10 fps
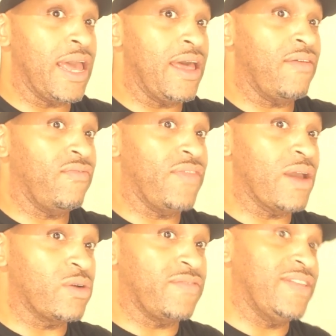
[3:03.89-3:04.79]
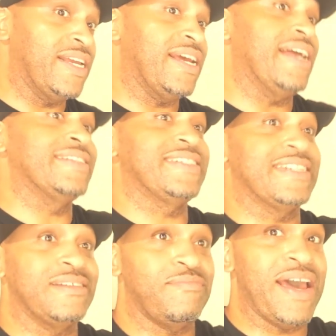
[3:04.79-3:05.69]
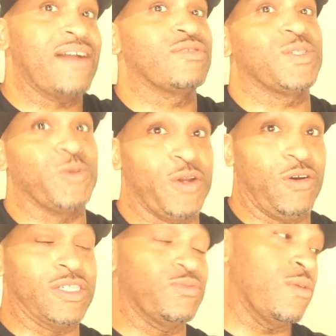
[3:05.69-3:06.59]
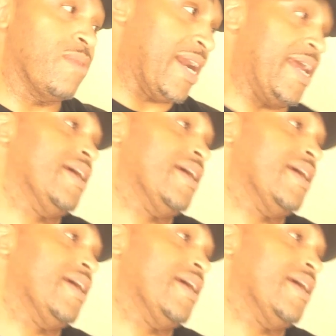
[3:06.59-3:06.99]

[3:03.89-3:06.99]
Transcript: and they would have did it and sent it back, which would have cost more money.